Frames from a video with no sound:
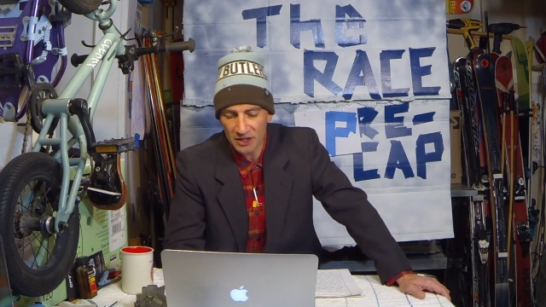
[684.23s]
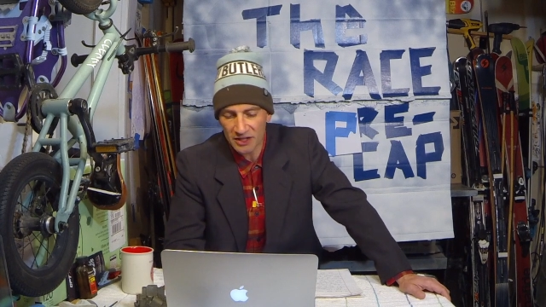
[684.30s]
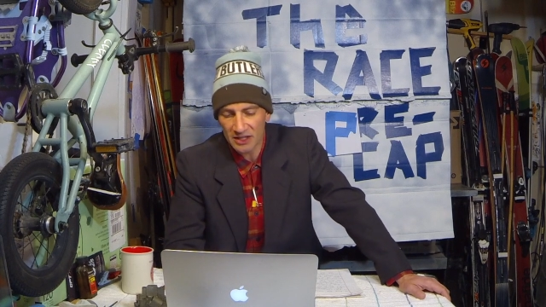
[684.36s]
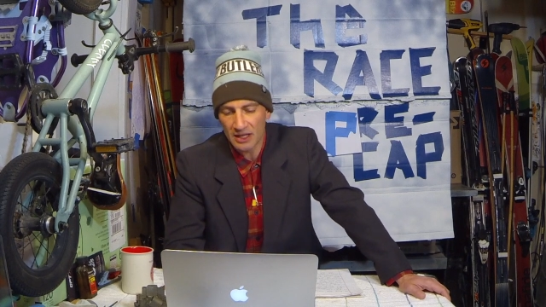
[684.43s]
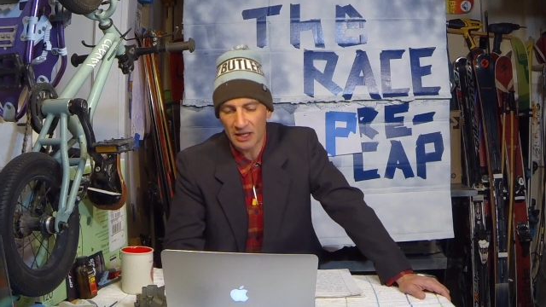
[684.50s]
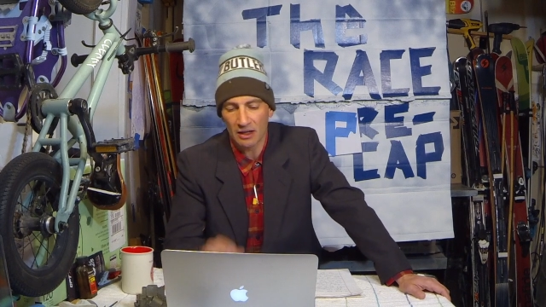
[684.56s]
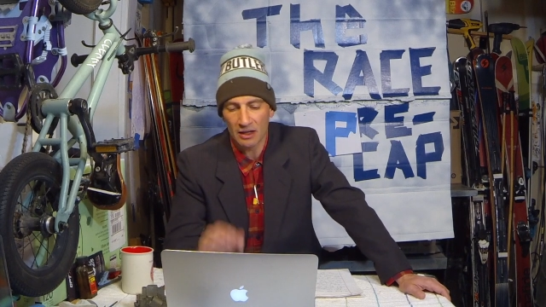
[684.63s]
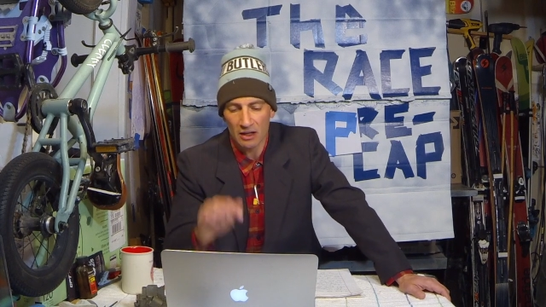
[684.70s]
is
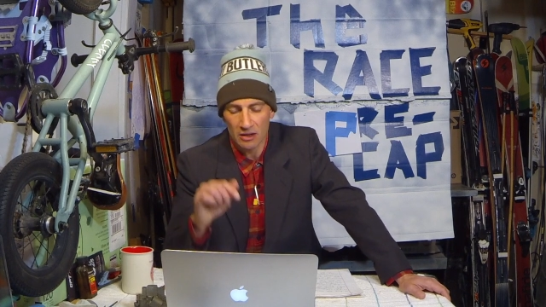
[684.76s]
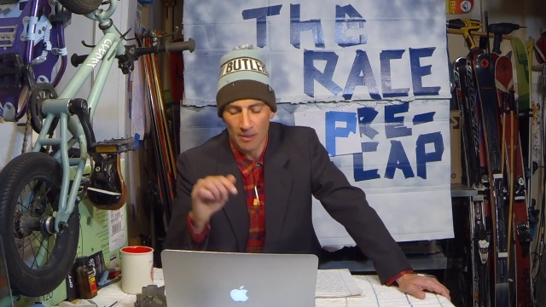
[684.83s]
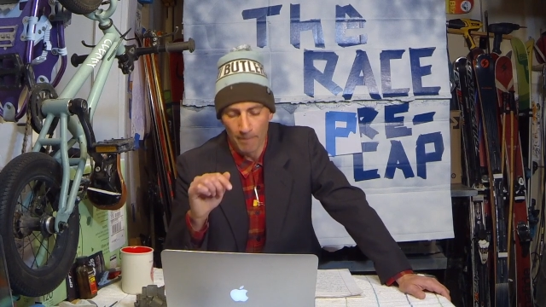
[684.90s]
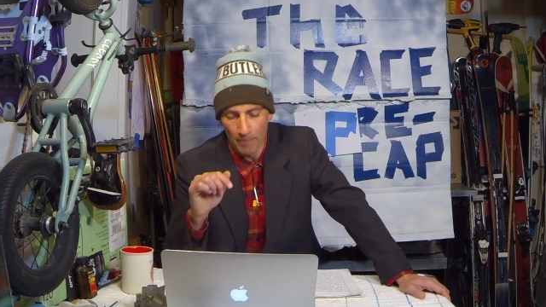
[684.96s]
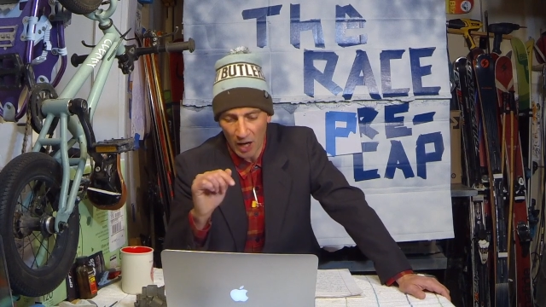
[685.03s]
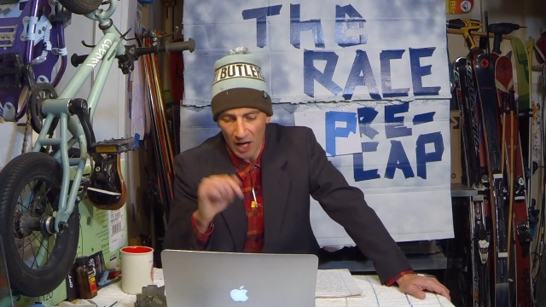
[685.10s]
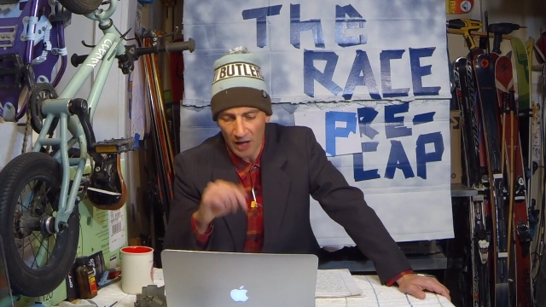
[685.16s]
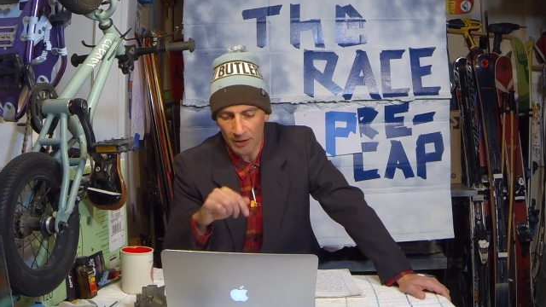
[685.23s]
standing at the
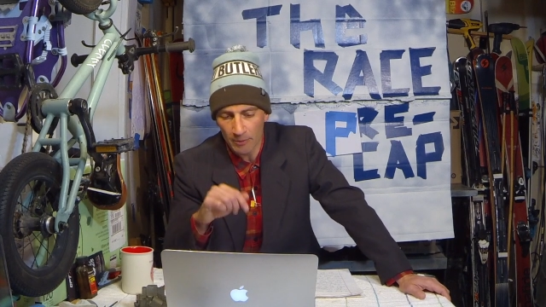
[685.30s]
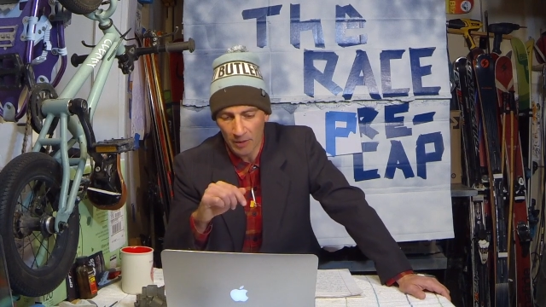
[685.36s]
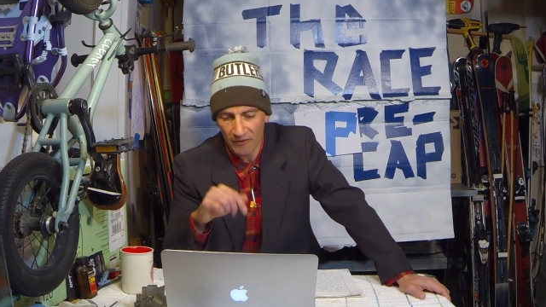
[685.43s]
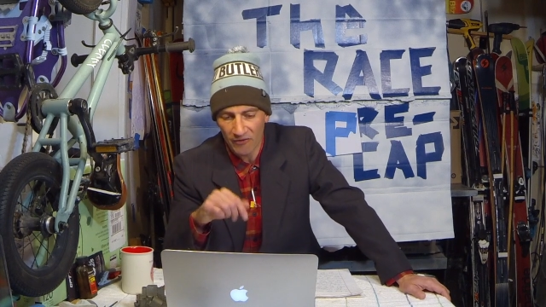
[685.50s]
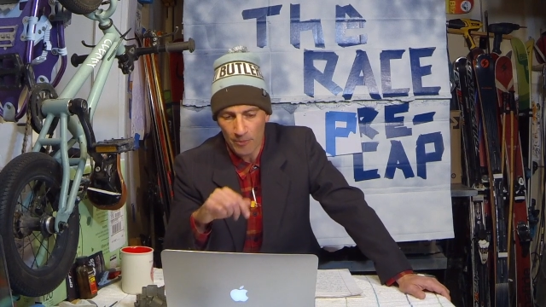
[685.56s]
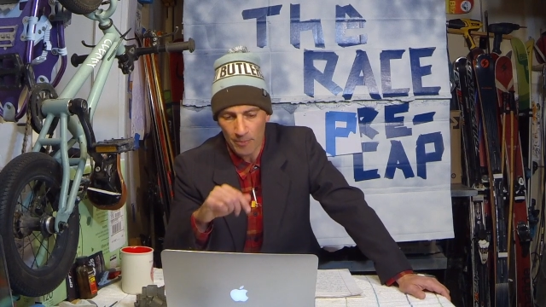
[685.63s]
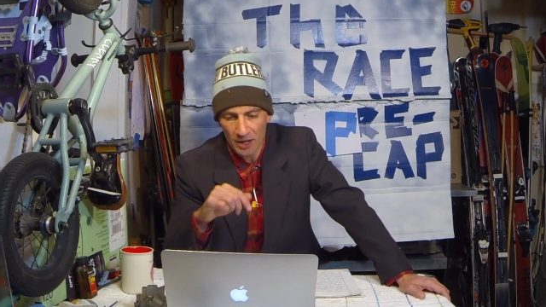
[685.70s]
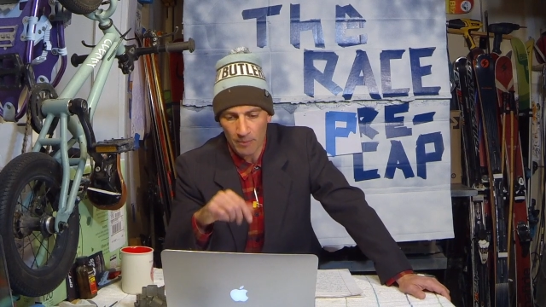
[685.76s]
bottom
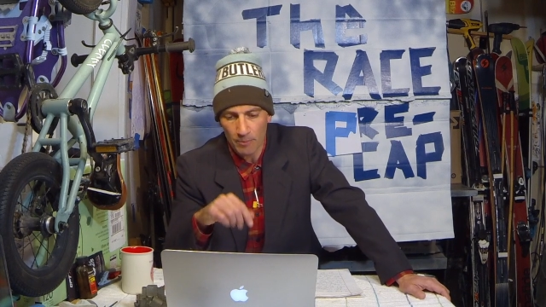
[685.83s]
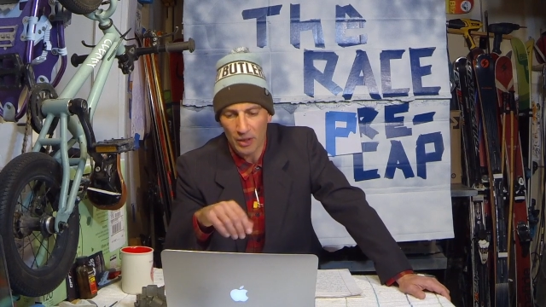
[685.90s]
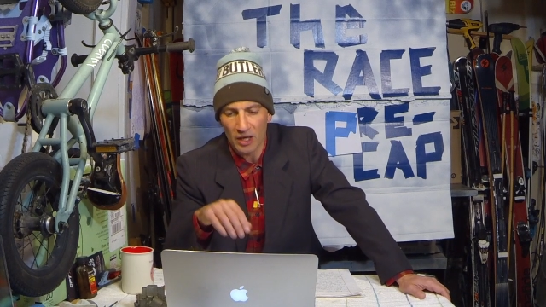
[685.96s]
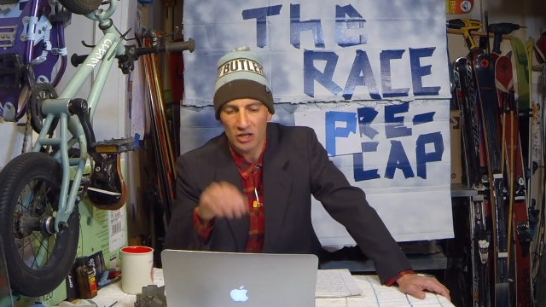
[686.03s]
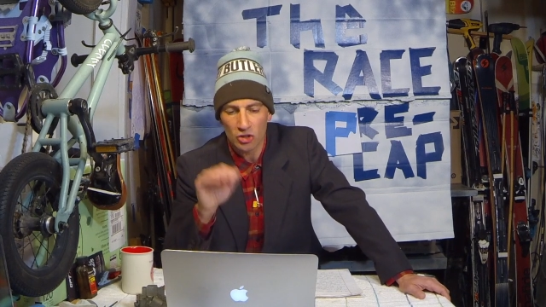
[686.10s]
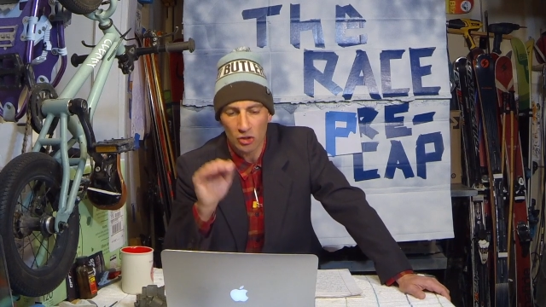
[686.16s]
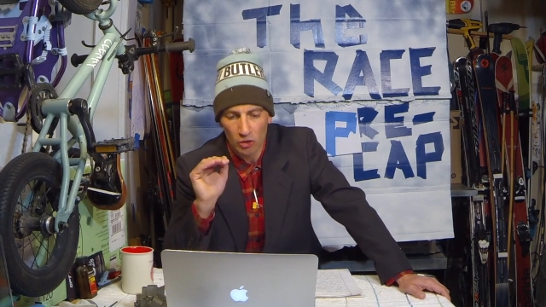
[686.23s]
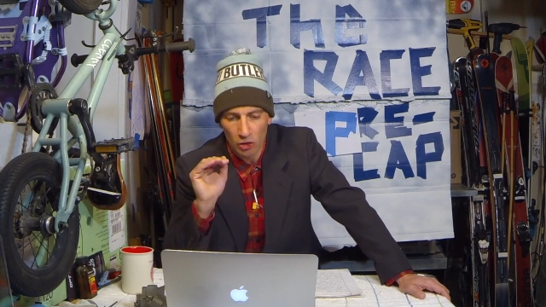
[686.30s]
of the big
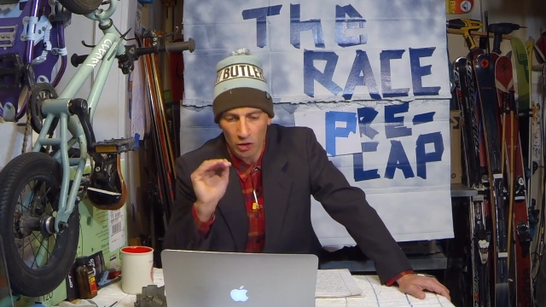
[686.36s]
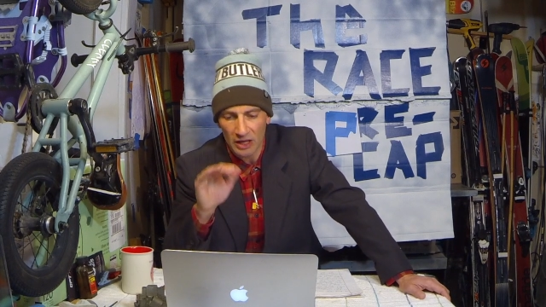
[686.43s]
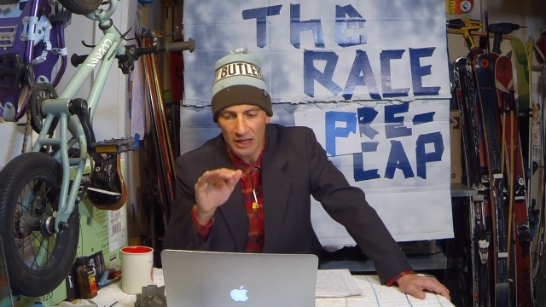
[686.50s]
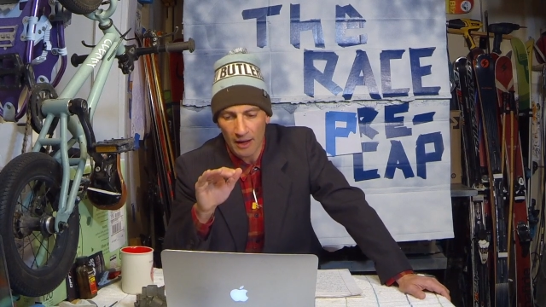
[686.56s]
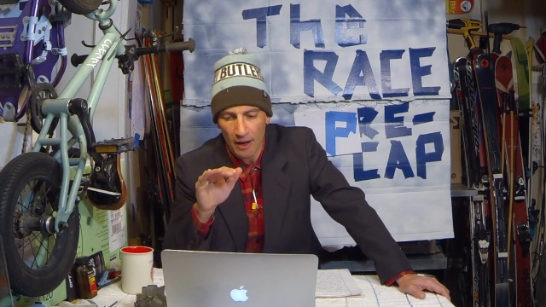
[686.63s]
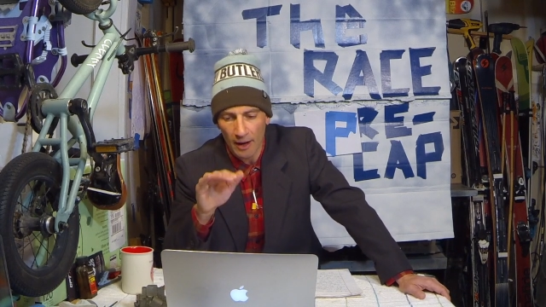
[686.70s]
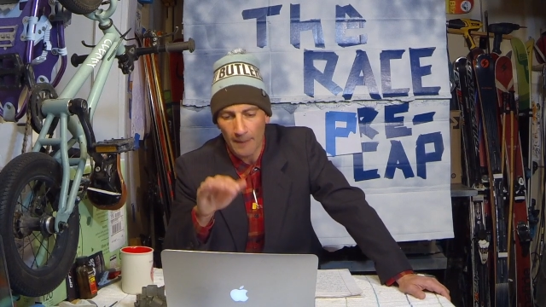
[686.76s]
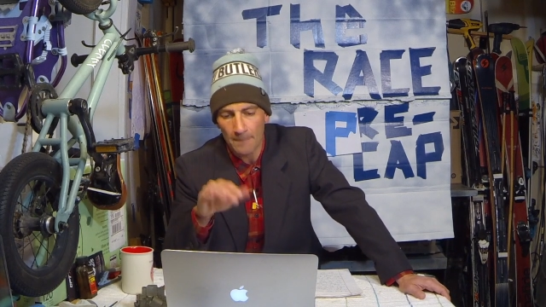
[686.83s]
pitch looking
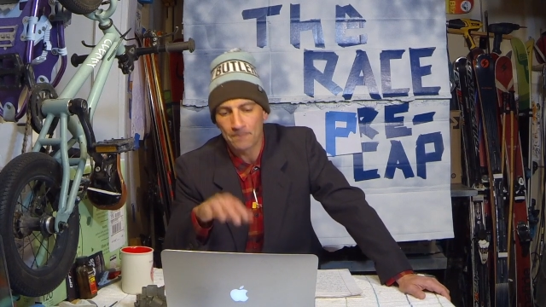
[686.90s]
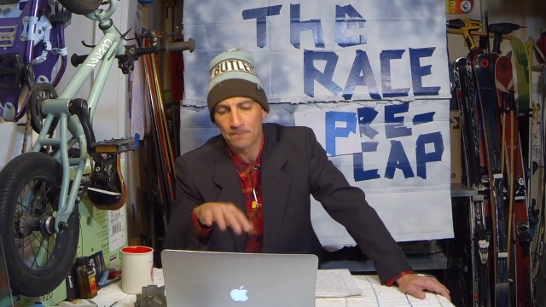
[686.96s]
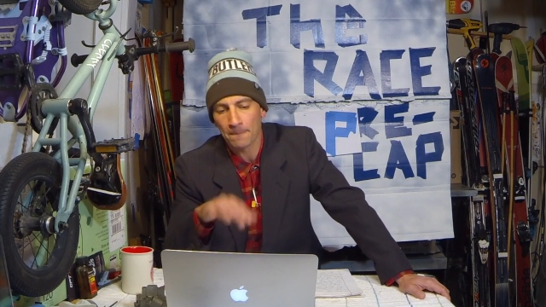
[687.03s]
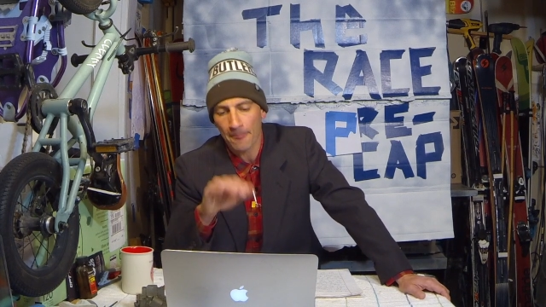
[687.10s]
up.